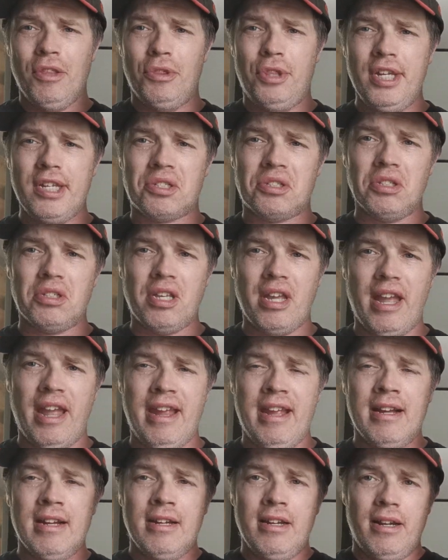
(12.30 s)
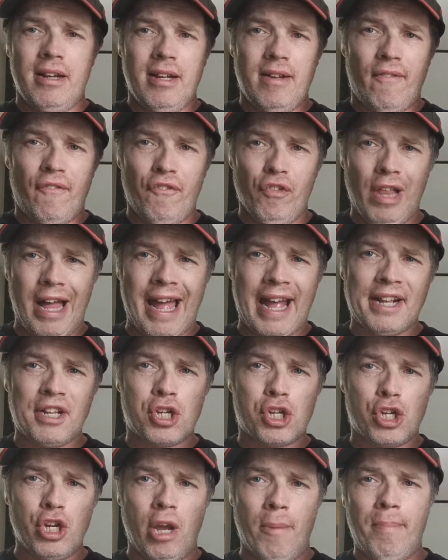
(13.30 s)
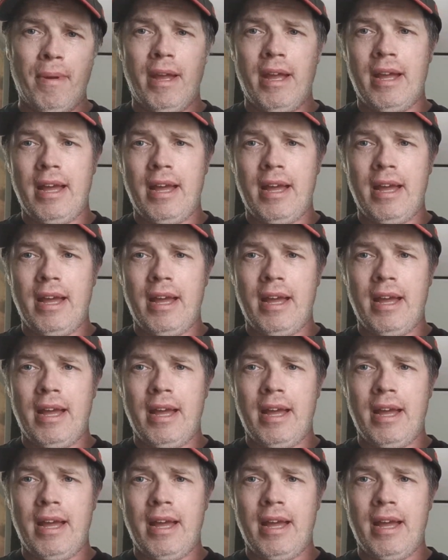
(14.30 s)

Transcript: This is a flagship